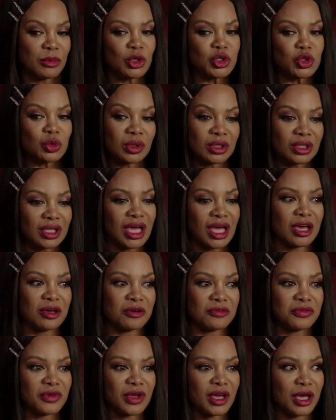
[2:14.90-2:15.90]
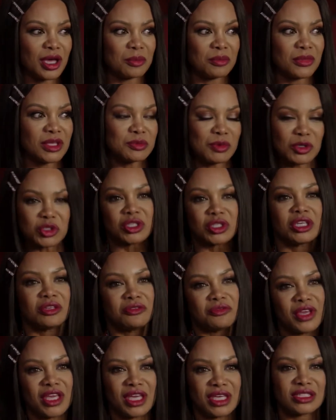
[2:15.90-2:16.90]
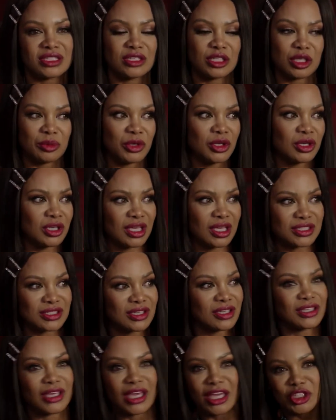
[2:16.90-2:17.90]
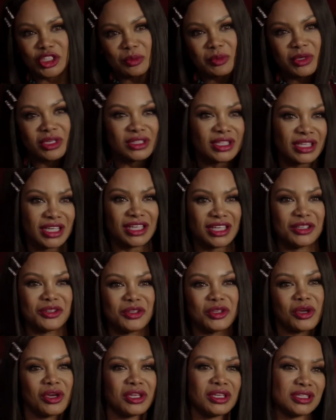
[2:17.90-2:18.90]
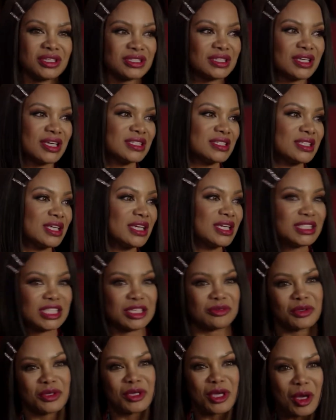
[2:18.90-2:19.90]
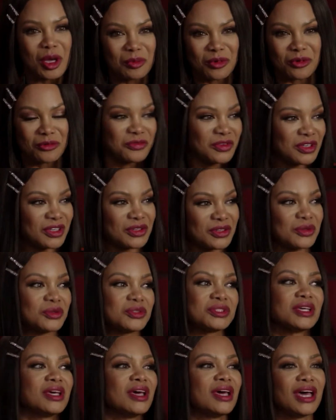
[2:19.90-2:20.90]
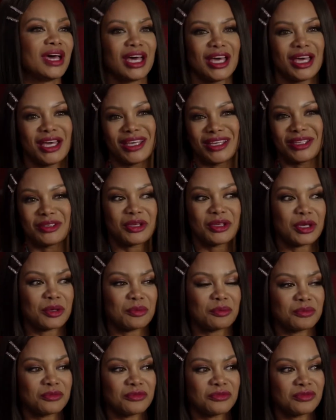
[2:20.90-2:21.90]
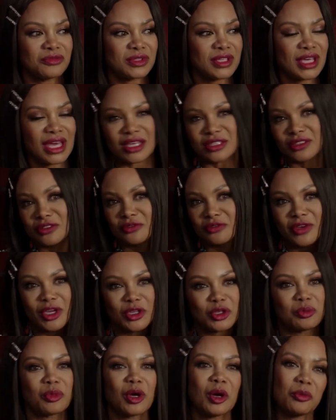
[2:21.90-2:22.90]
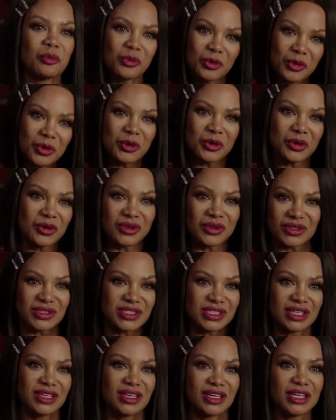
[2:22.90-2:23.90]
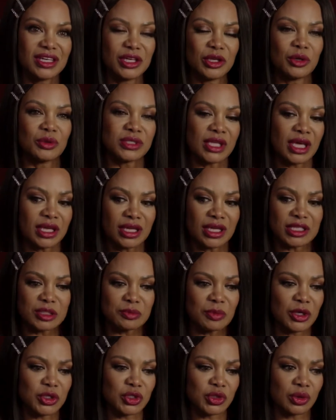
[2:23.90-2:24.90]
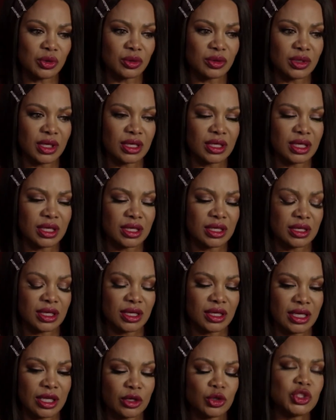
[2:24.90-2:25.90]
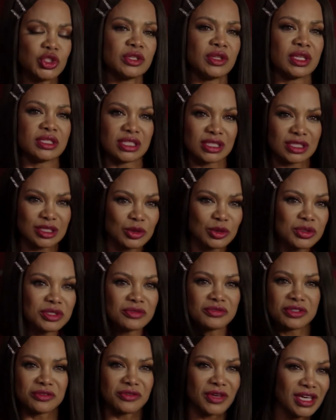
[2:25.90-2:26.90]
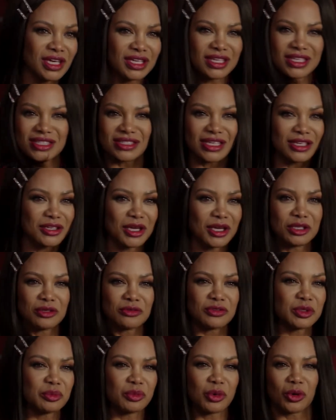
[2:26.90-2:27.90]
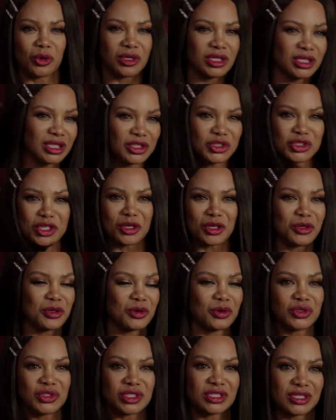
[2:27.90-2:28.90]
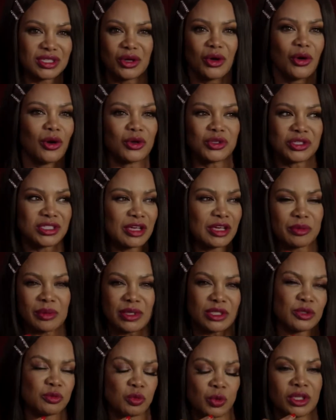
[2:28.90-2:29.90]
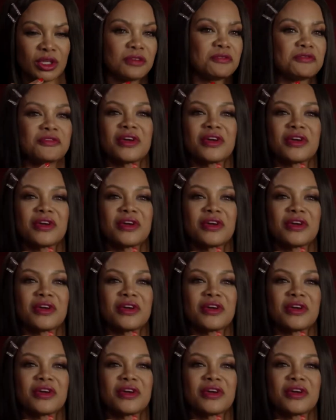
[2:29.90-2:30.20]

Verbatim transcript: mutual love, um, especially in Vegas in the community. I saw A.J. McLean in the audience last night, David Copperfield, uh, um, cast of Vanderpump Rules. Yeah. You know, is that a special, a, an energy that's exclusive to Vegas, that kind of supporting each other and just, or just everybody's just really